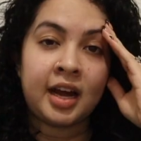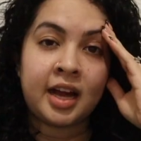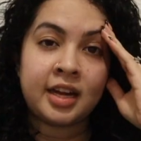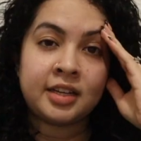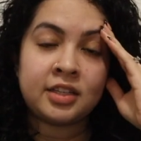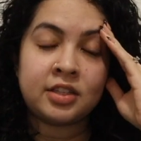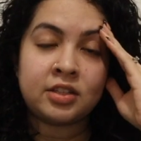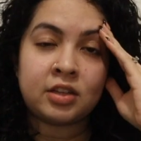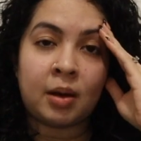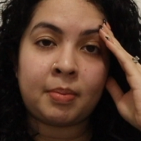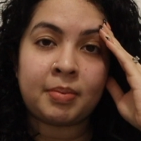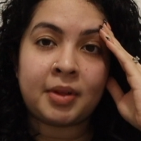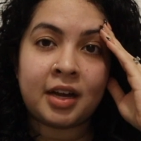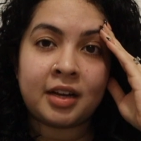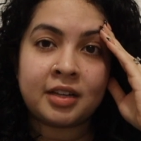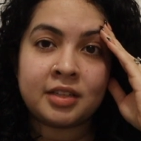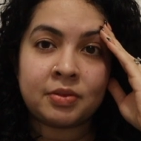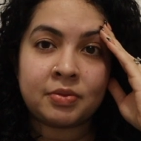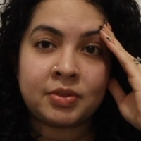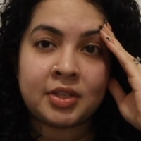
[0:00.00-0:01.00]
had to stop that
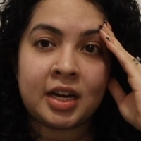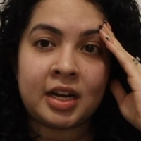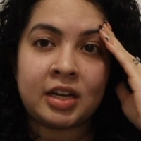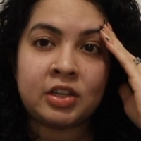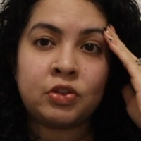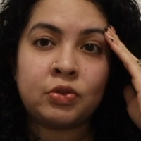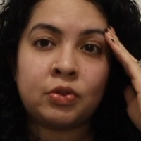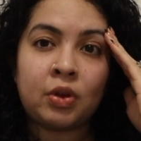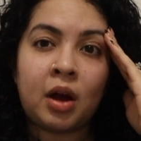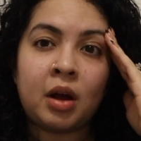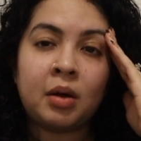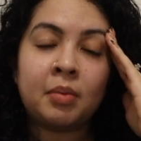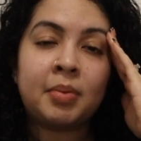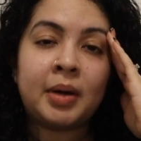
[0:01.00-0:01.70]
because it was getting too long,